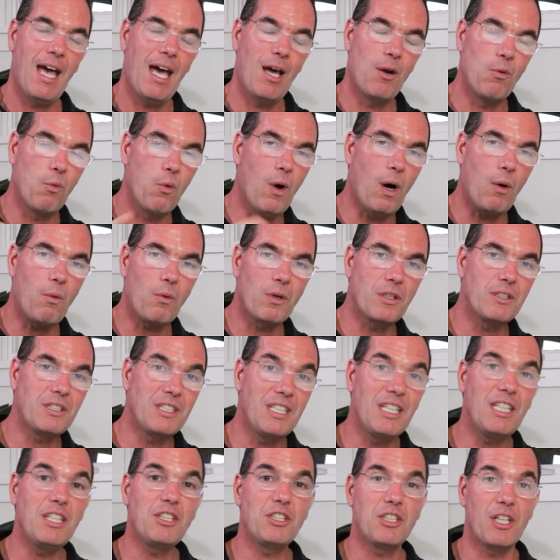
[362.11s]
And what we're
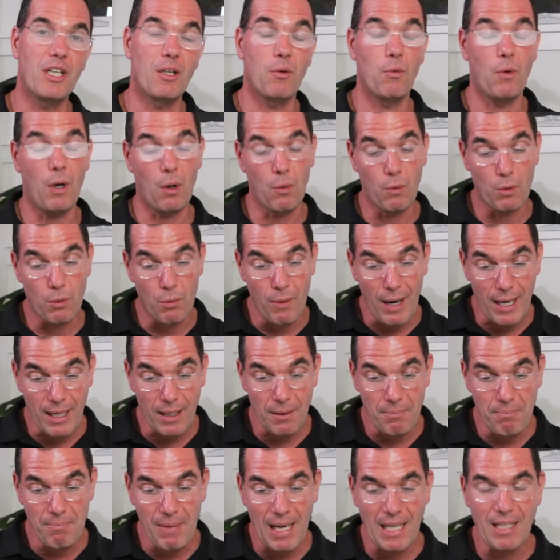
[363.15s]
teaching, what we're
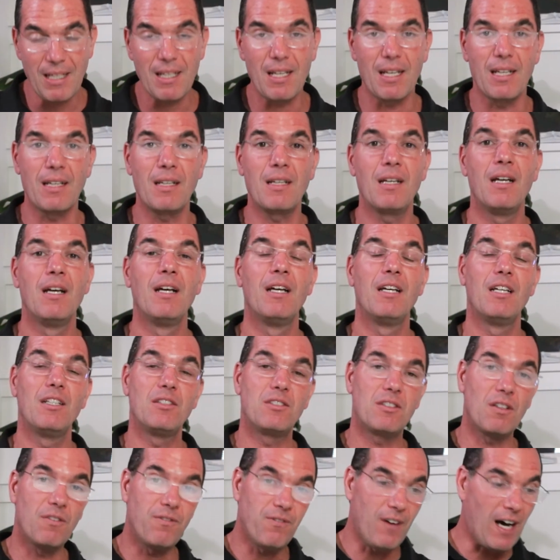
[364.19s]
recommending,
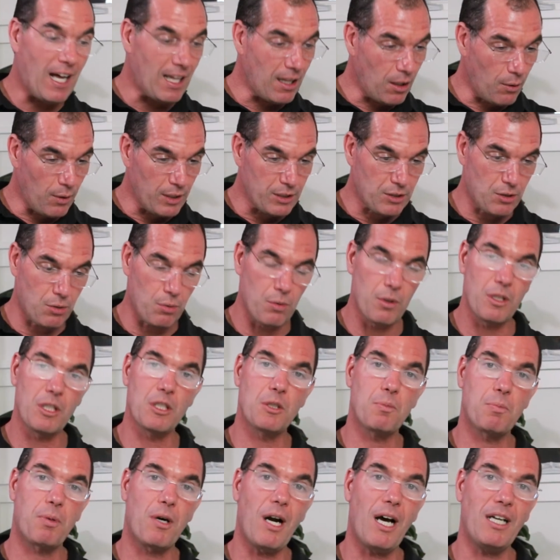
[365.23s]
is to follow us through
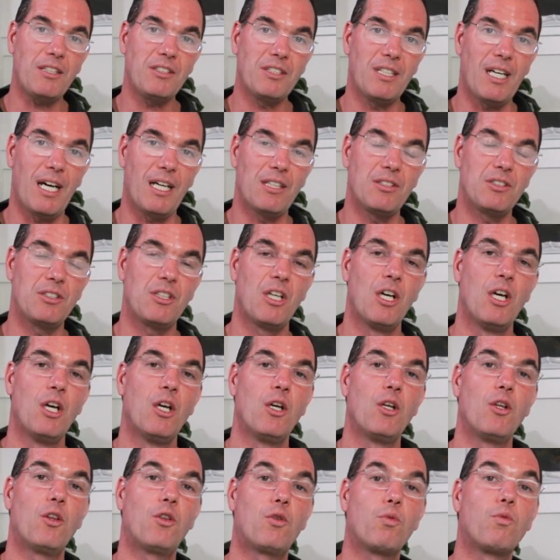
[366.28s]
this process
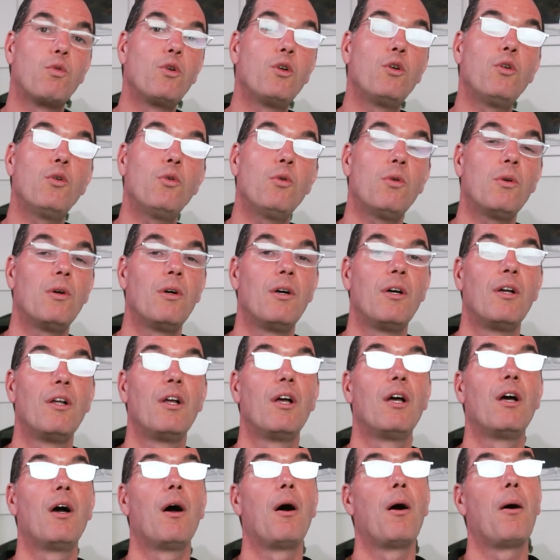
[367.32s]
through
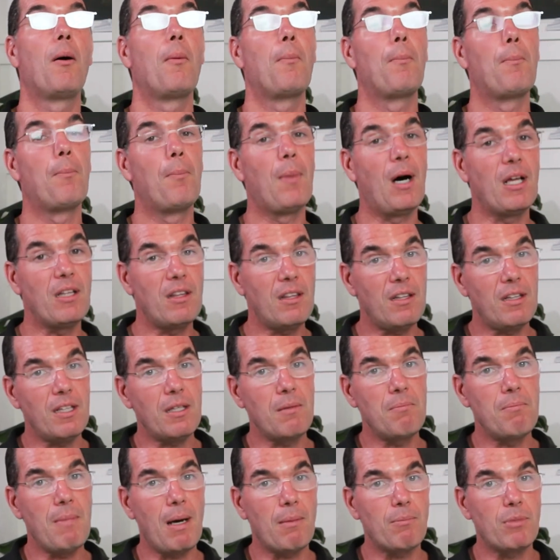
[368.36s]

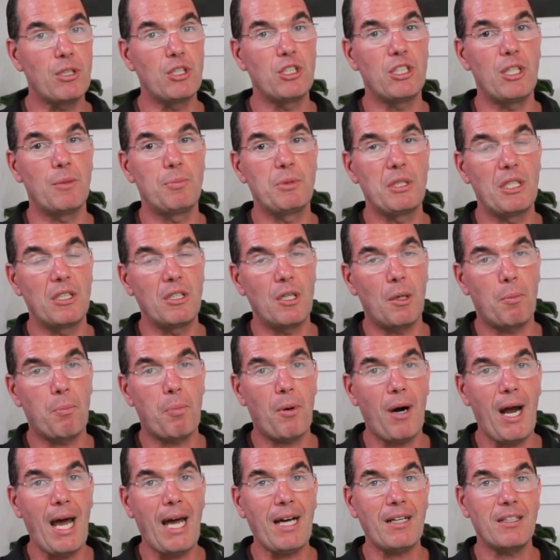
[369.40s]
monthly memberships in your
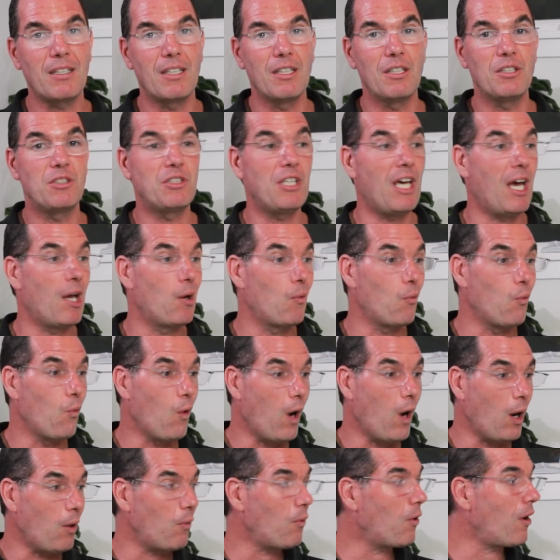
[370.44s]
practice. And
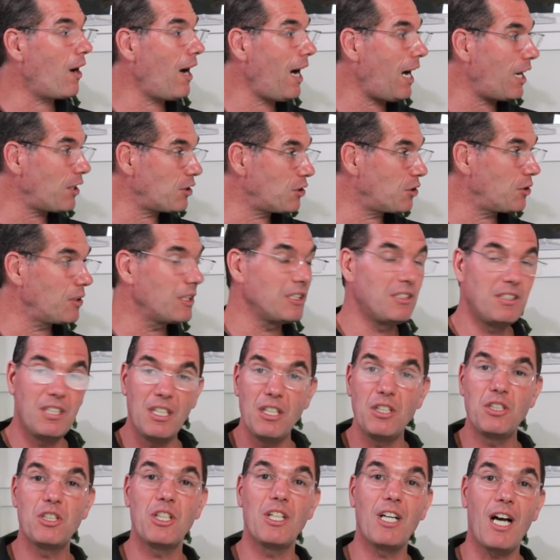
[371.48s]
what we're actually
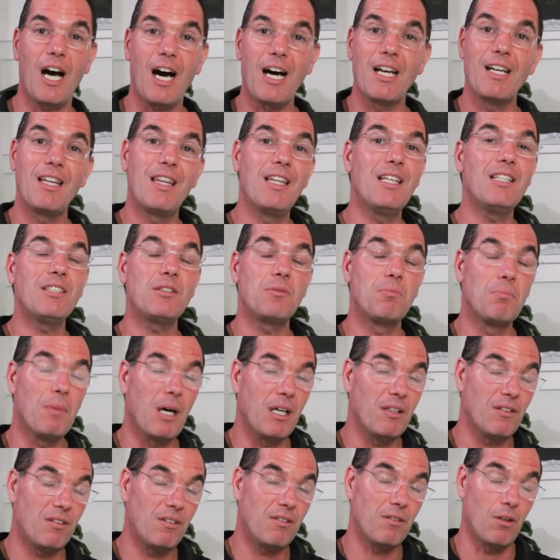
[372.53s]
teaching on this
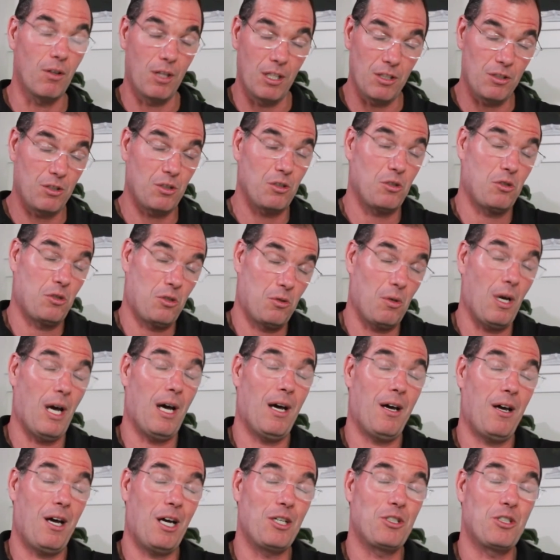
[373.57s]
month's,
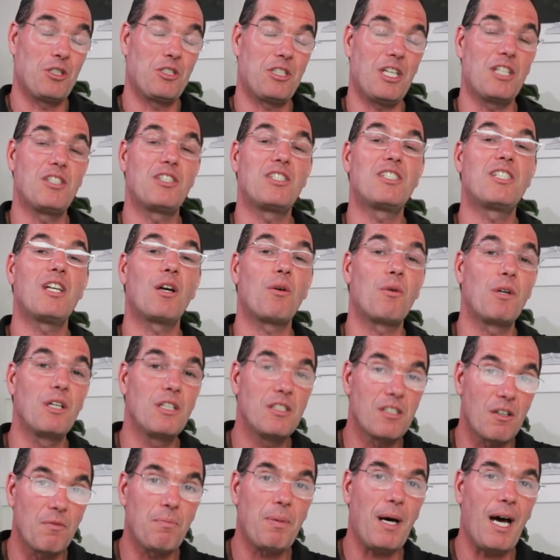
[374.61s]

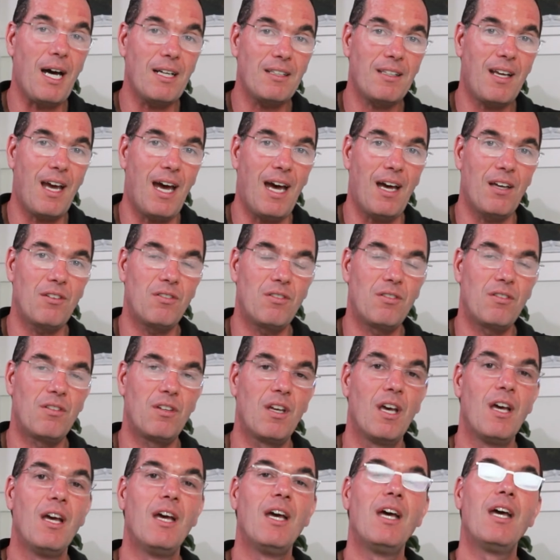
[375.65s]
series of podcasts
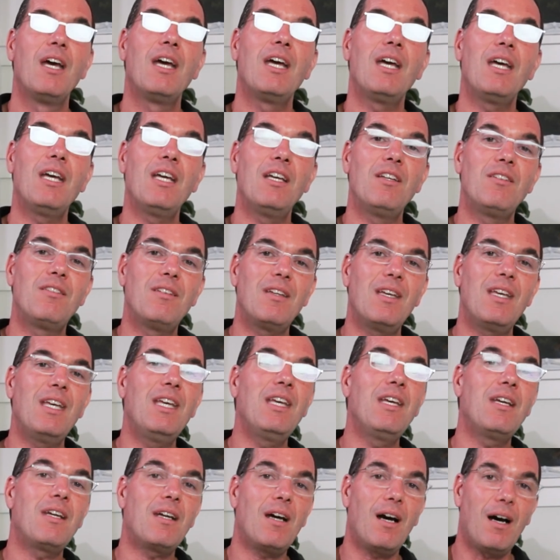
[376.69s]
is
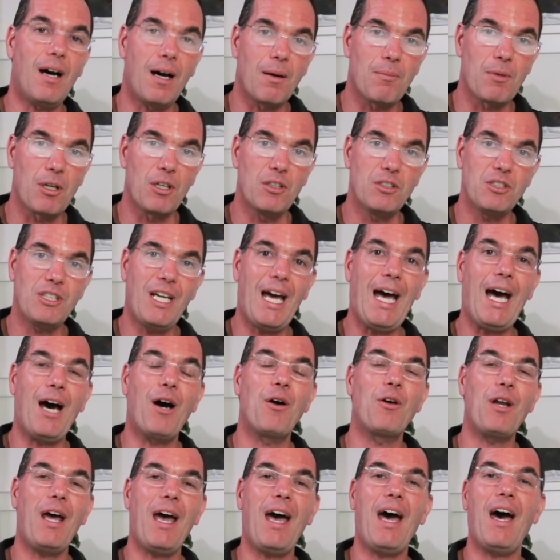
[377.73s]
e-commerce,
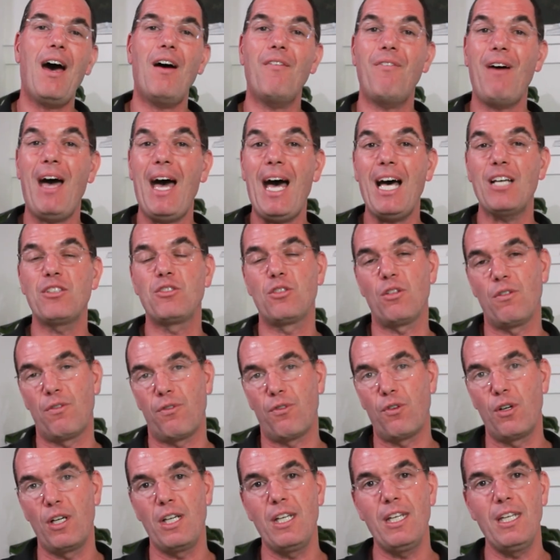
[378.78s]
how to have
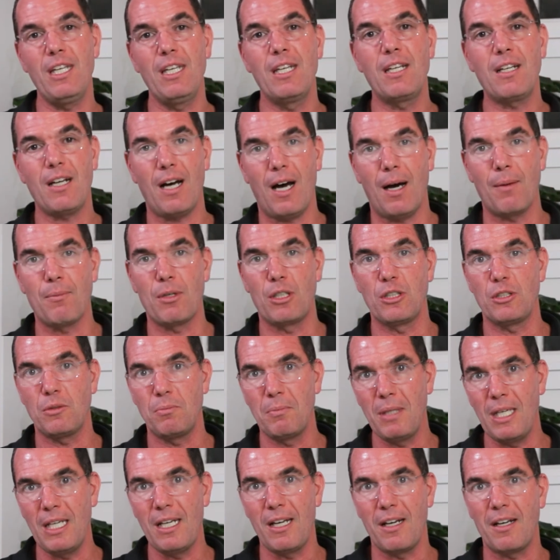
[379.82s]
hassle-free e-commerce,
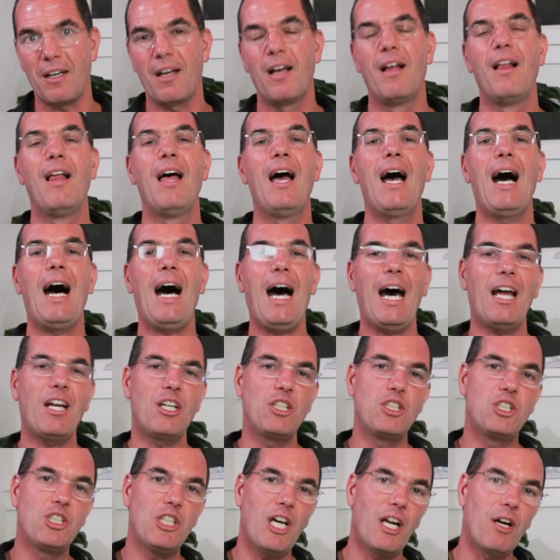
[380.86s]
meaning how to
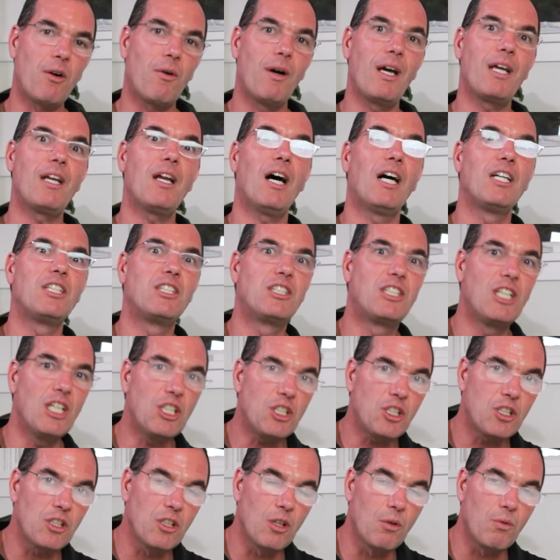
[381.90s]
generate
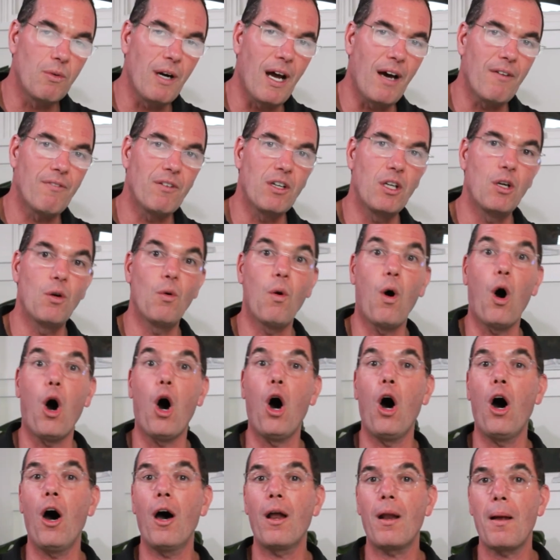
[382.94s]
additional revenue
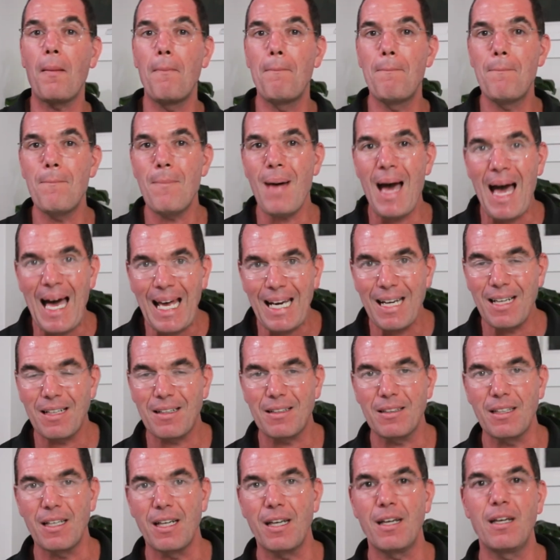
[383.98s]

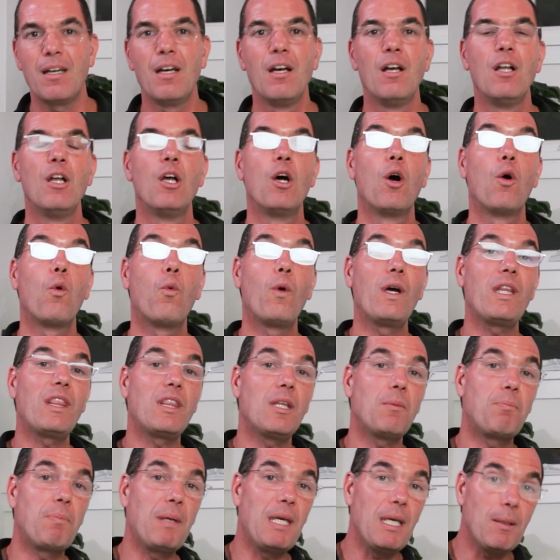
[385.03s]
automatically with
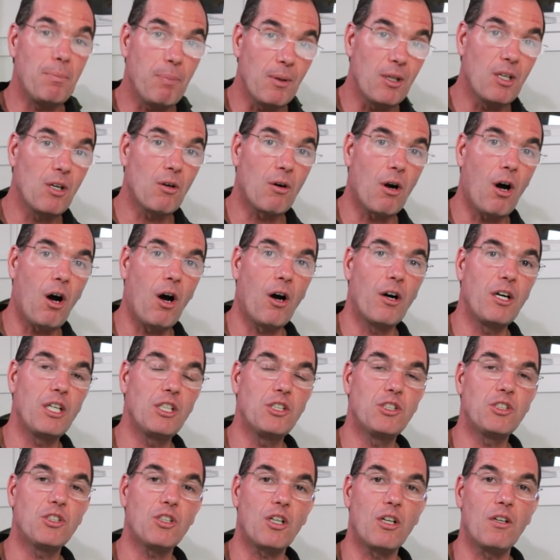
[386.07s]
the people you're already
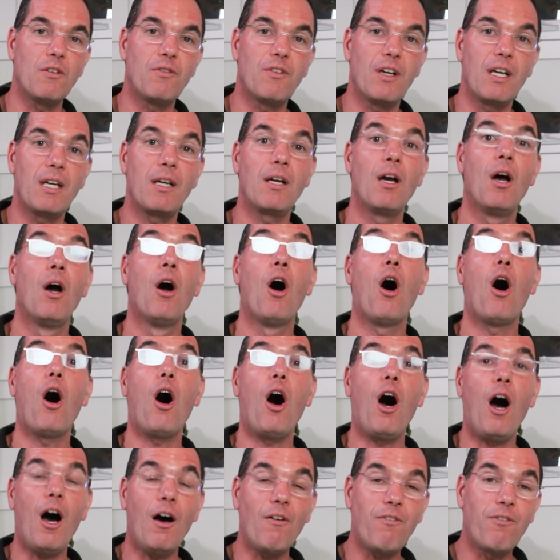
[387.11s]
serving,
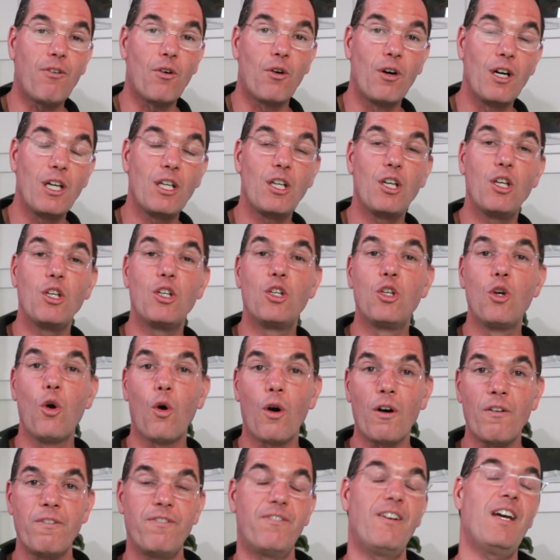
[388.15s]
offering
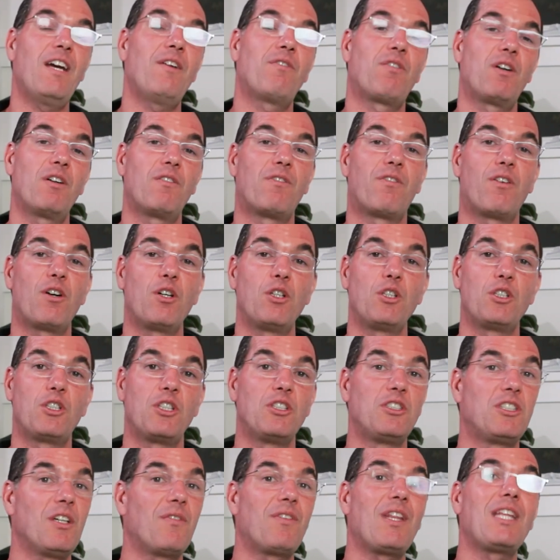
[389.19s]
your favorite
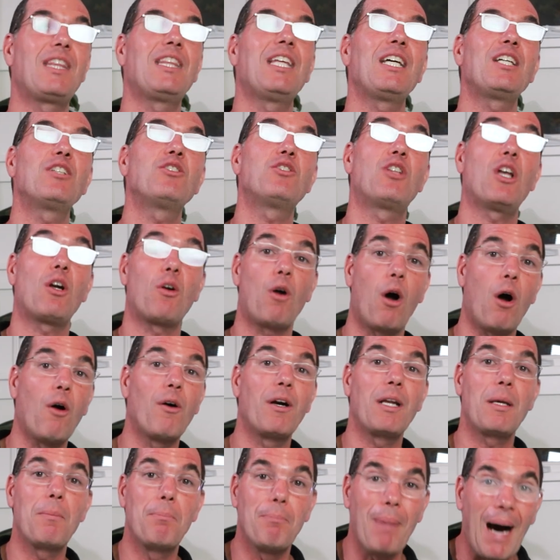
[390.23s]
versions of the things they're
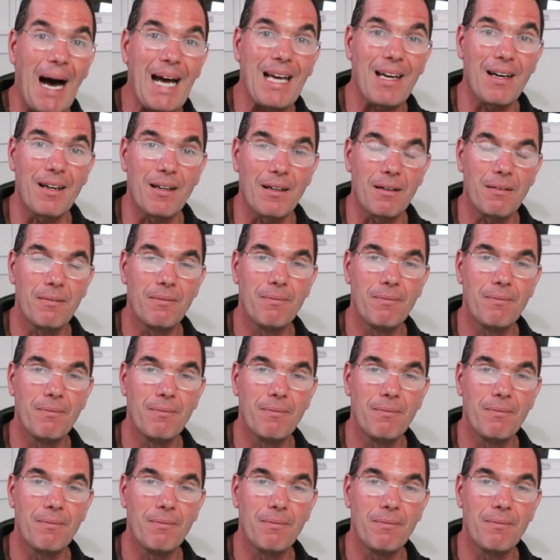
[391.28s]
already buying.